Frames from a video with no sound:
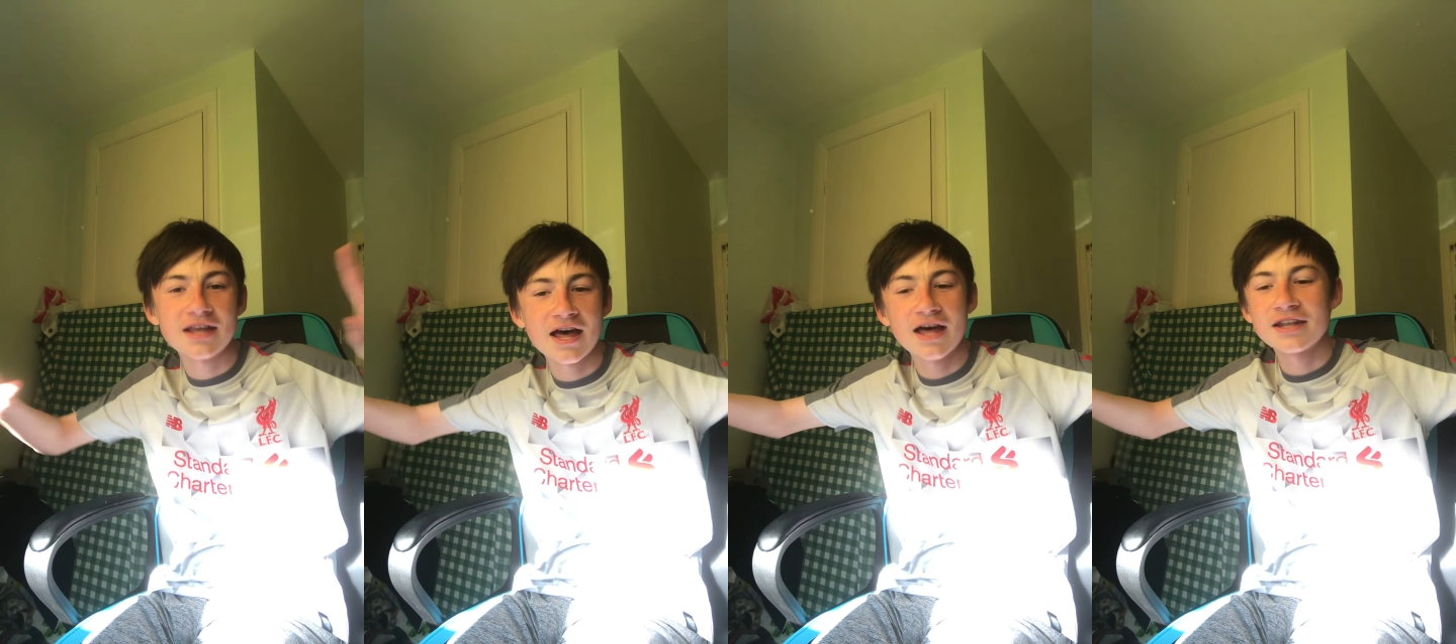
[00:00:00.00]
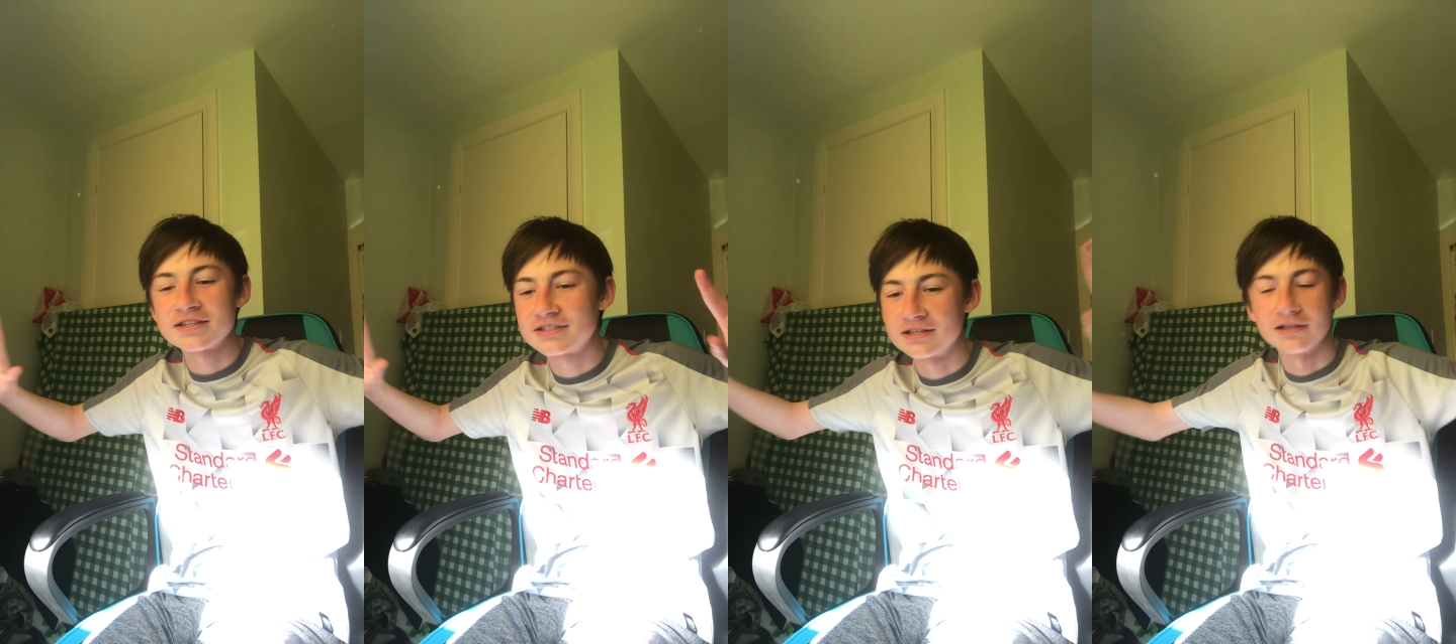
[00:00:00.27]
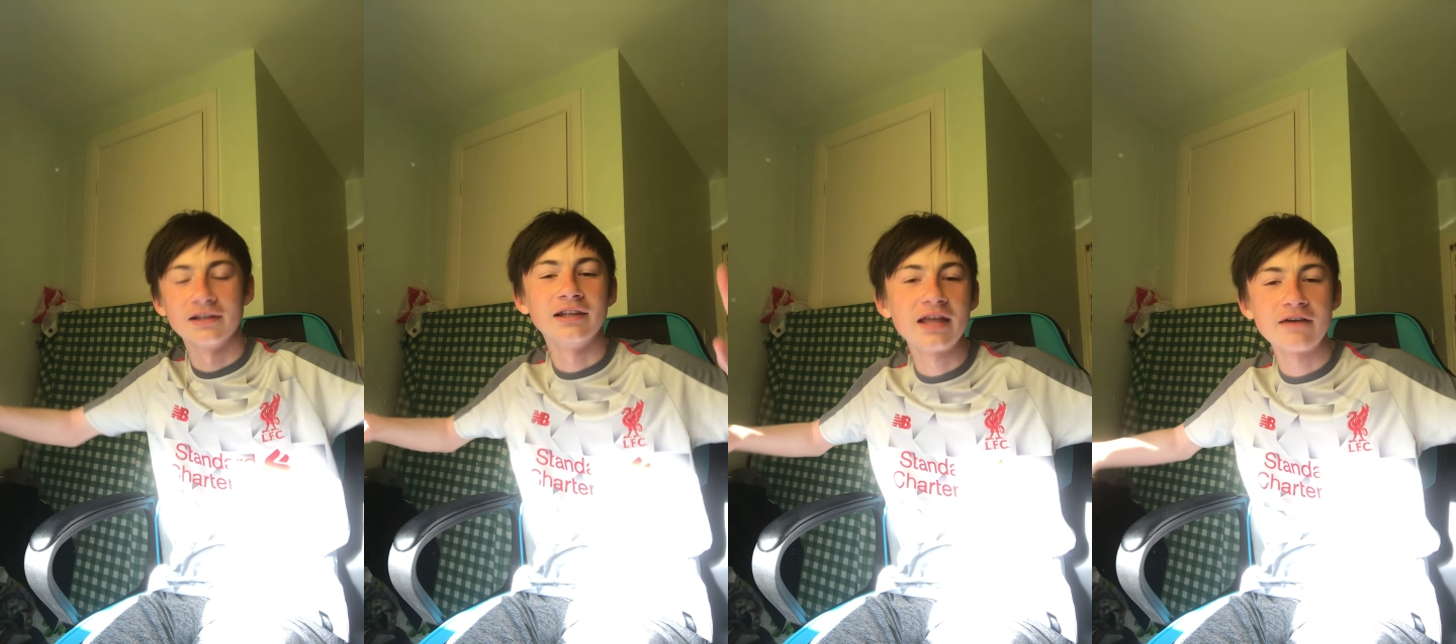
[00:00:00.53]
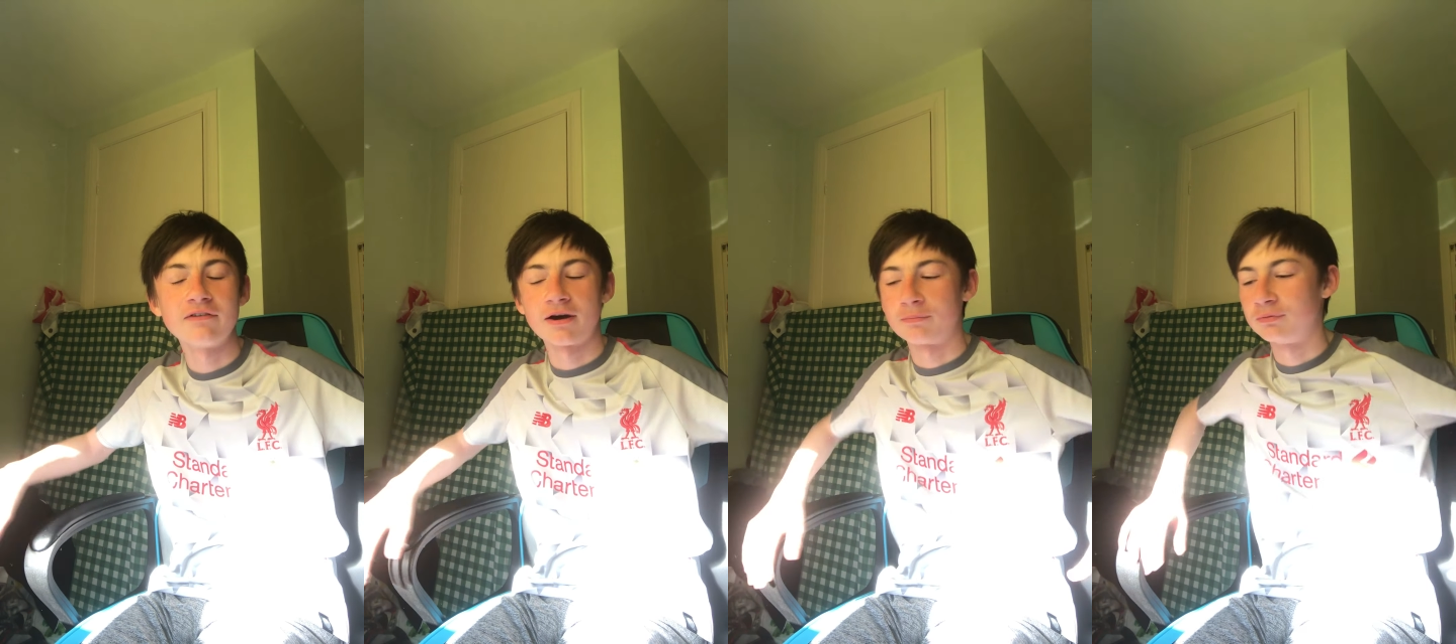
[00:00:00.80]
and
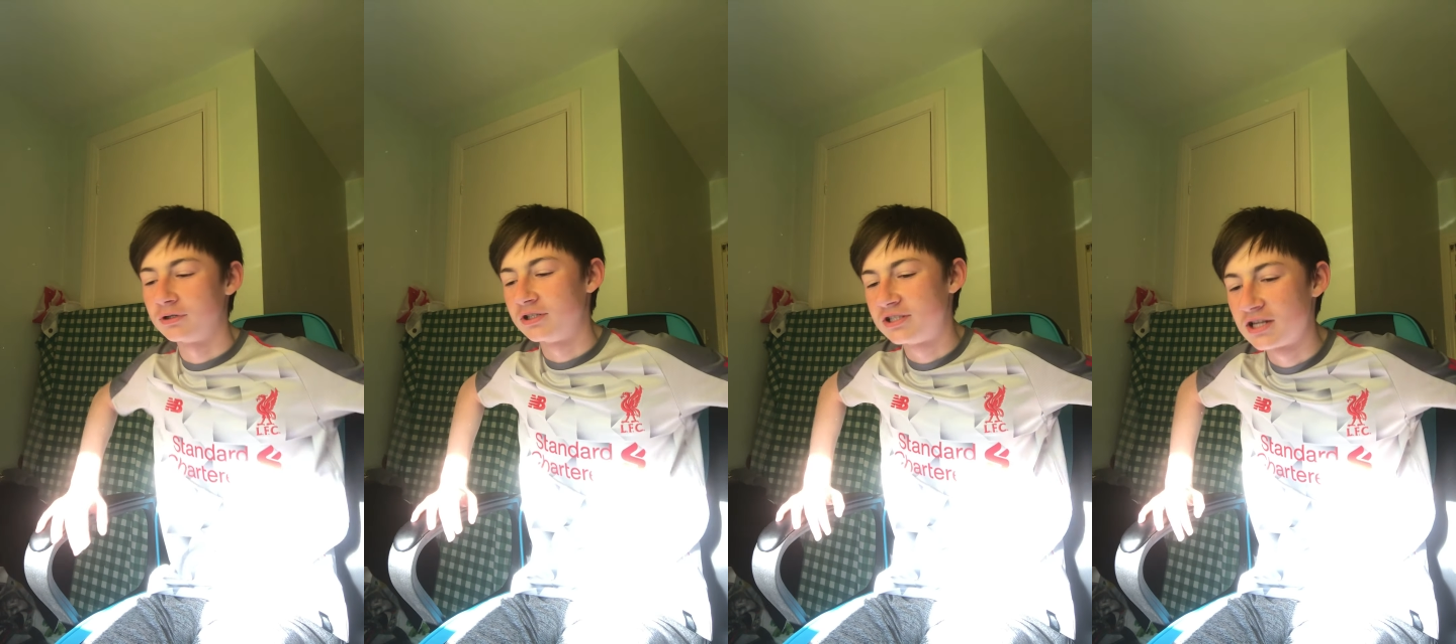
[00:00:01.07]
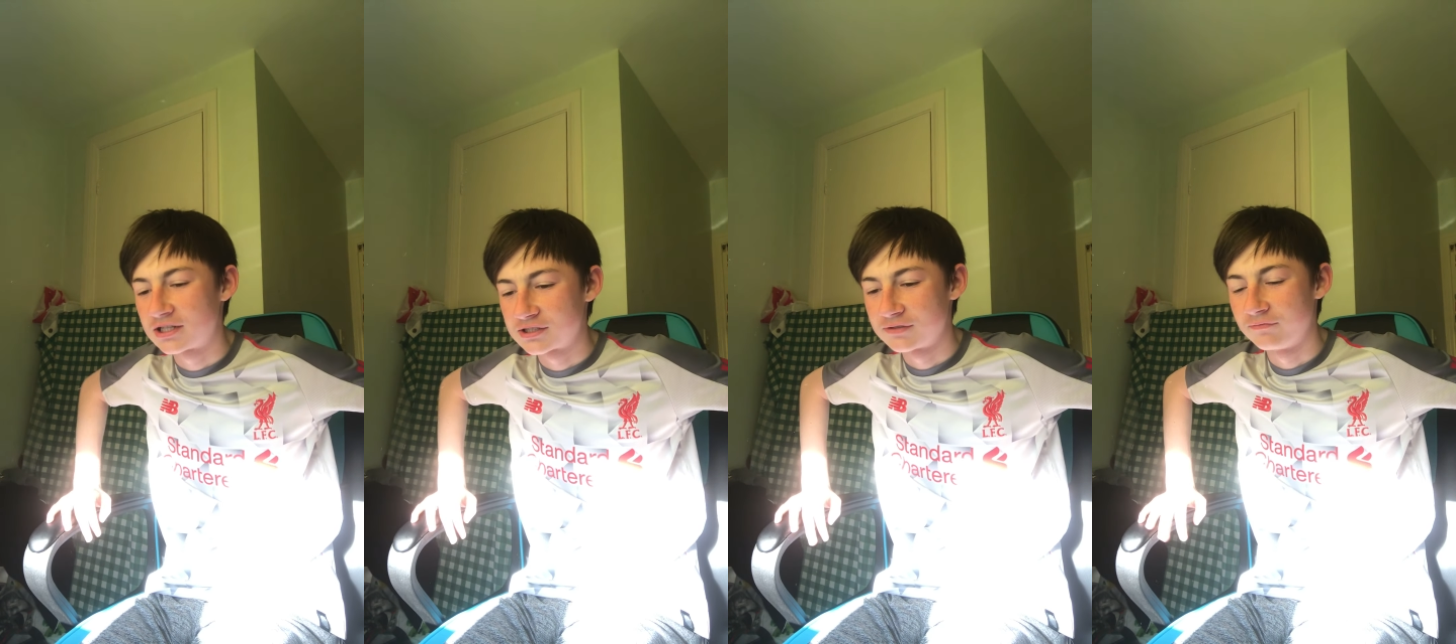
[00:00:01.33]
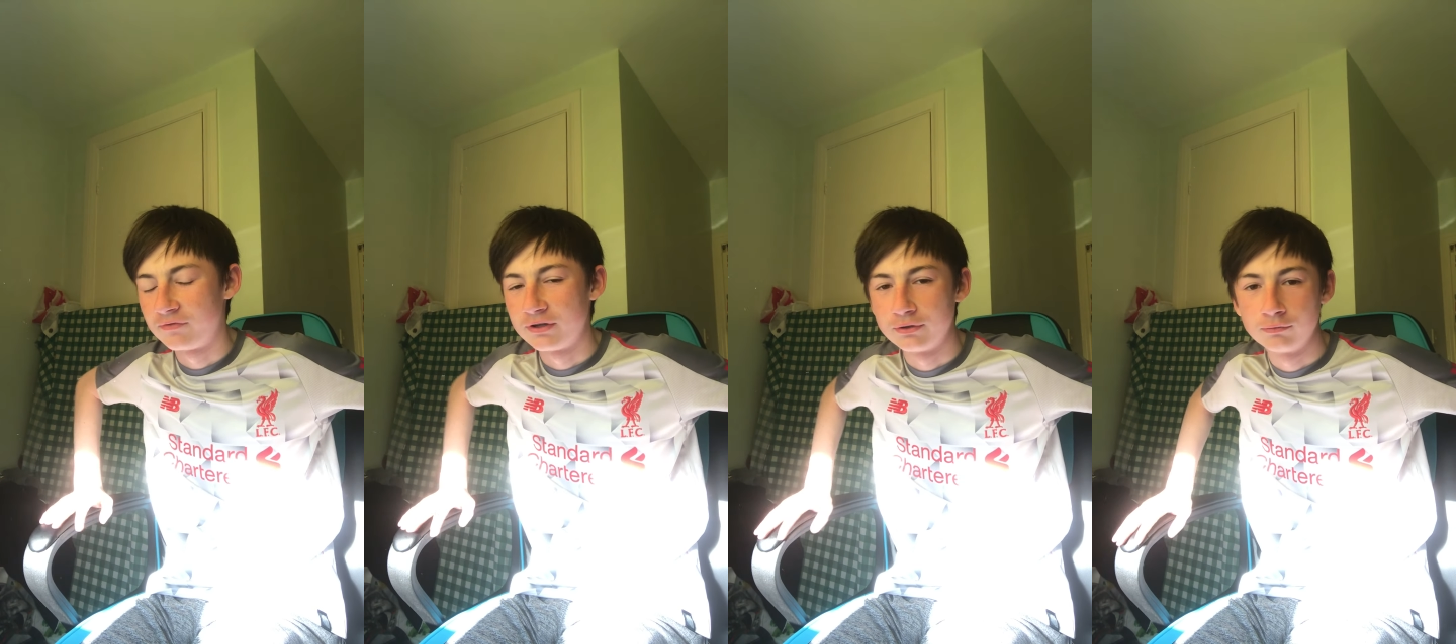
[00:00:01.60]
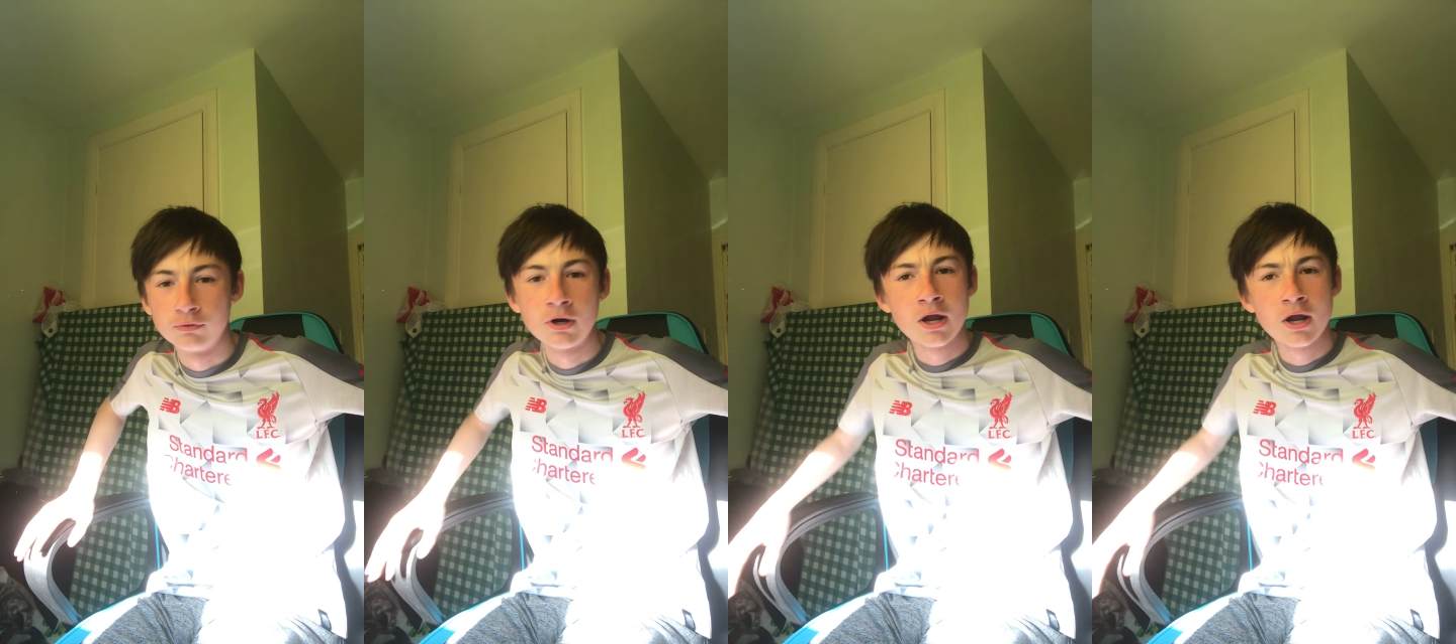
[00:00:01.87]
Deliver prediction video.